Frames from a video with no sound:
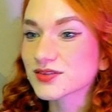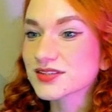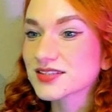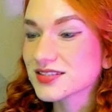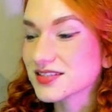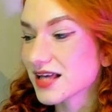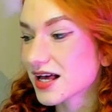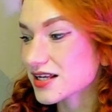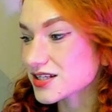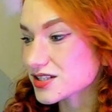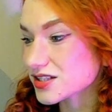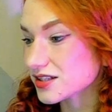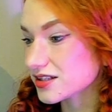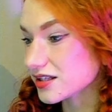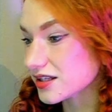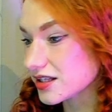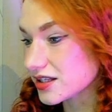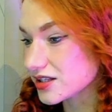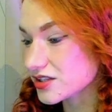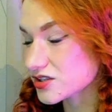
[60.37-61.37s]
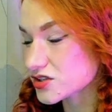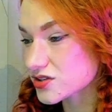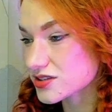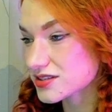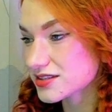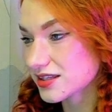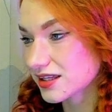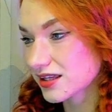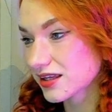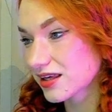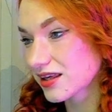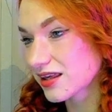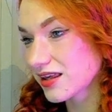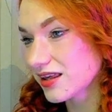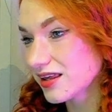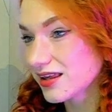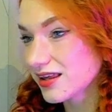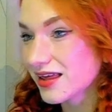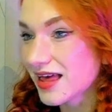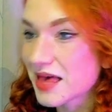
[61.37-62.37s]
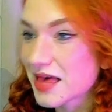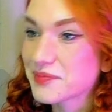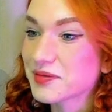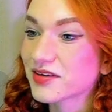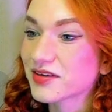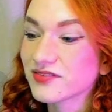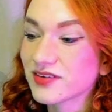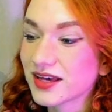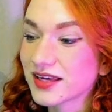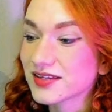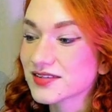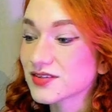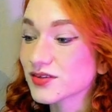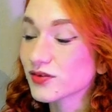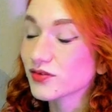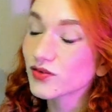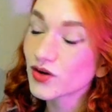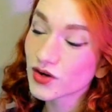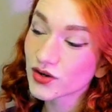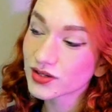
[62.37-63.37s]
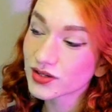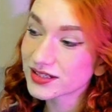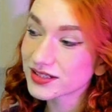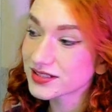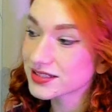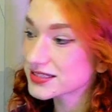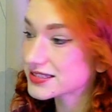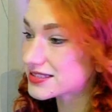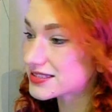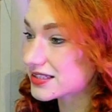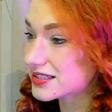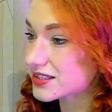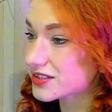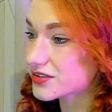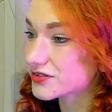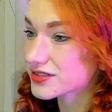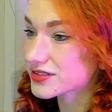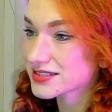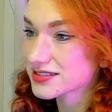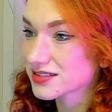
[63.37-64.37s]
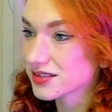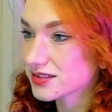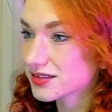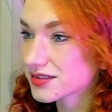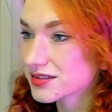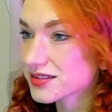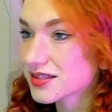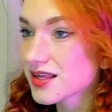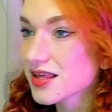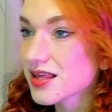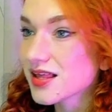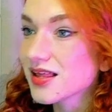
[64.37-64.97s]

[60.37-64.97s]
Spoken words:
it was such an interesting, epic fight. So you already see the result.